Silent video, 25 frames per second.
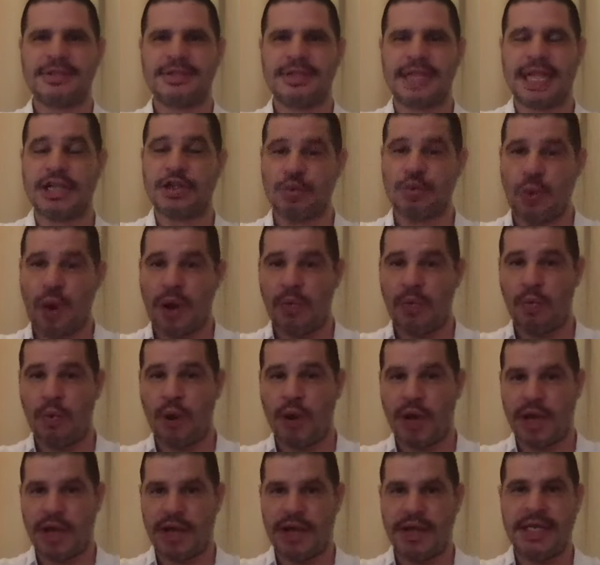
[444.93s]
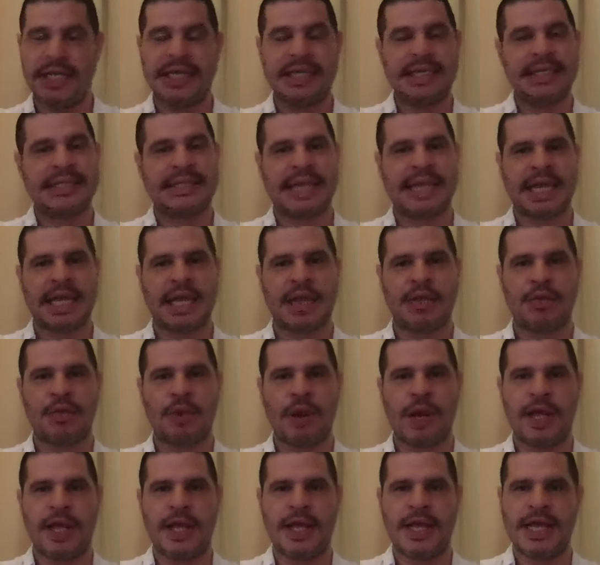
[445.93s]
That's one way. Second
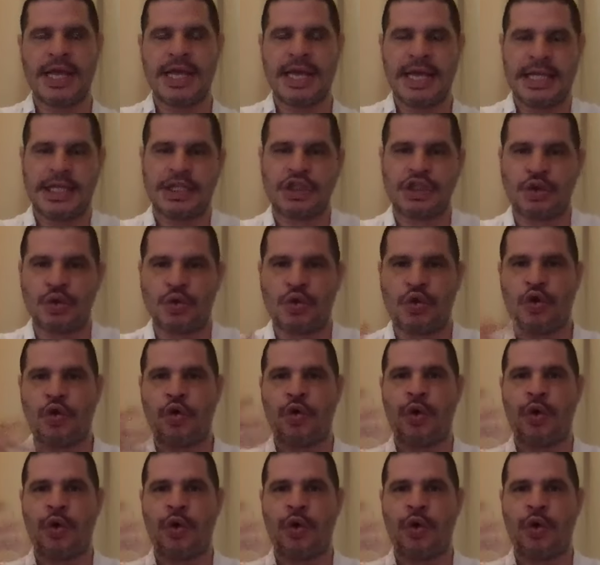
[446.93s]
way is to